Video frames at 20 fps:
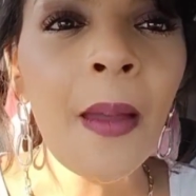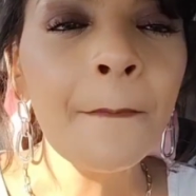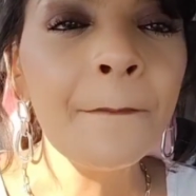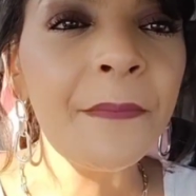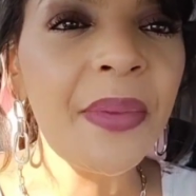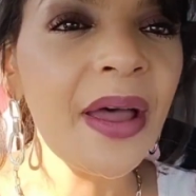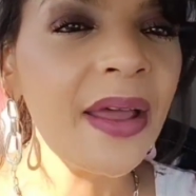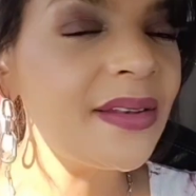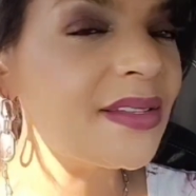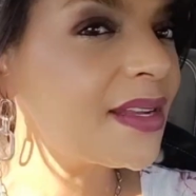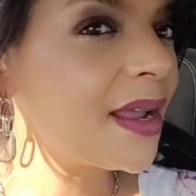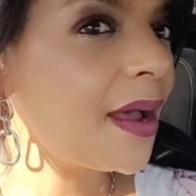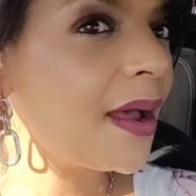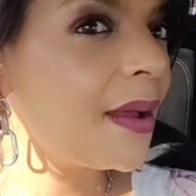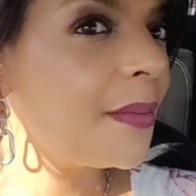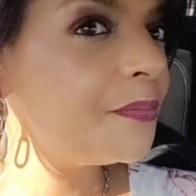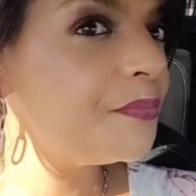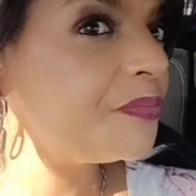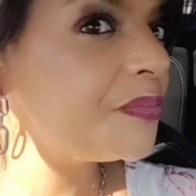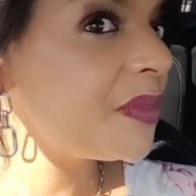But
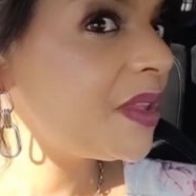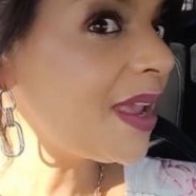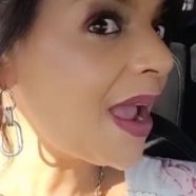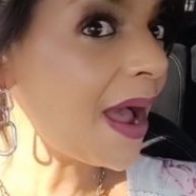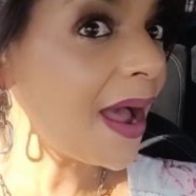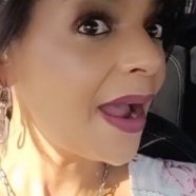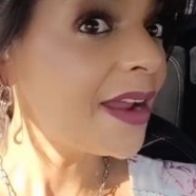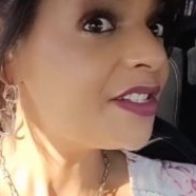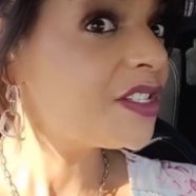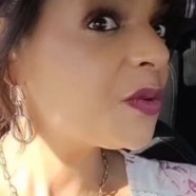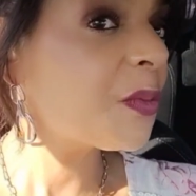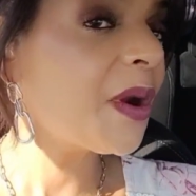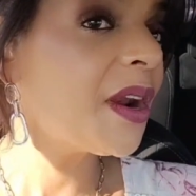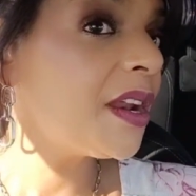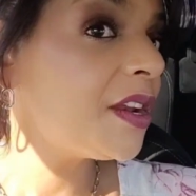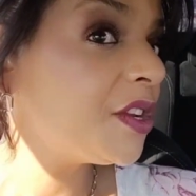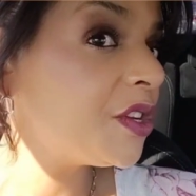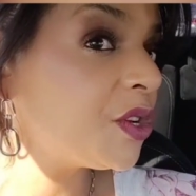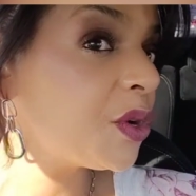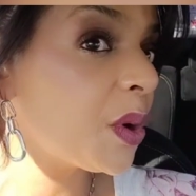yeah, I just
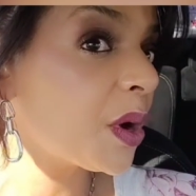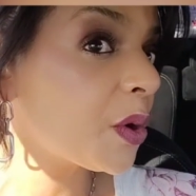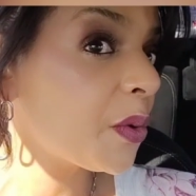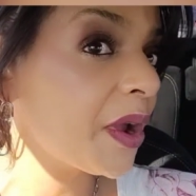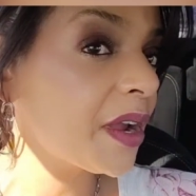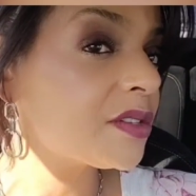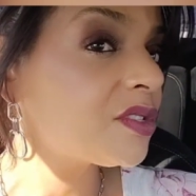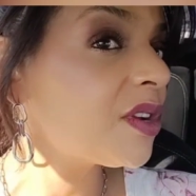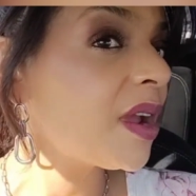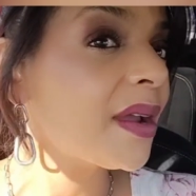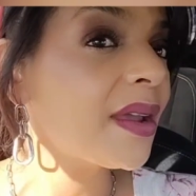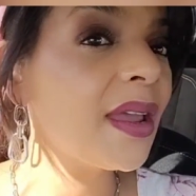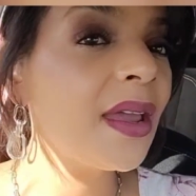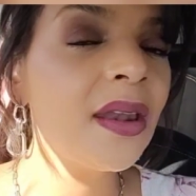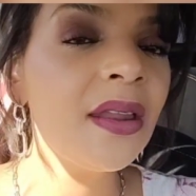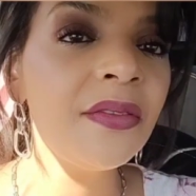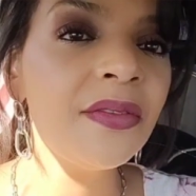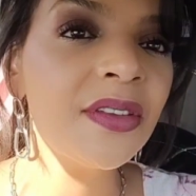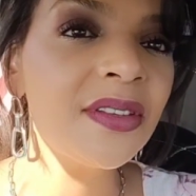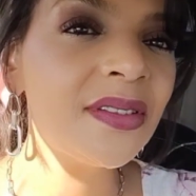wanted to do a quick
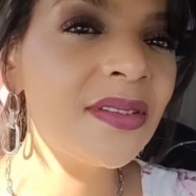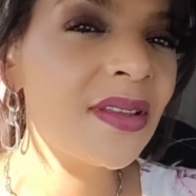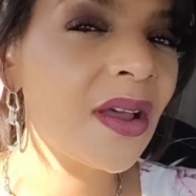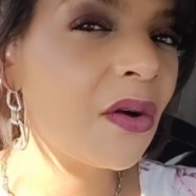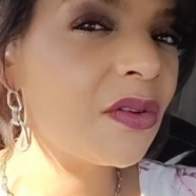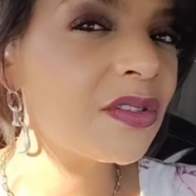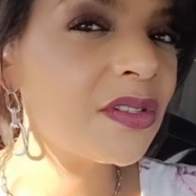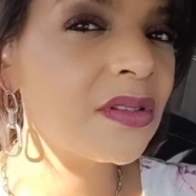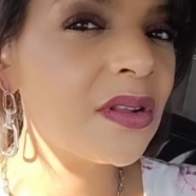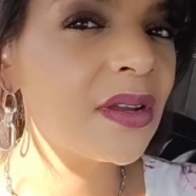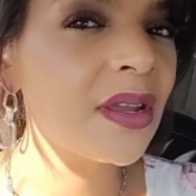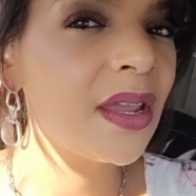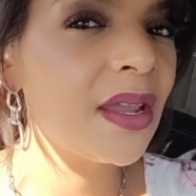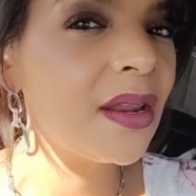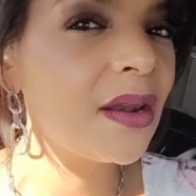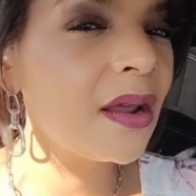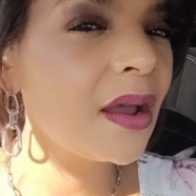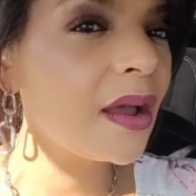check-in. This is how it's looking.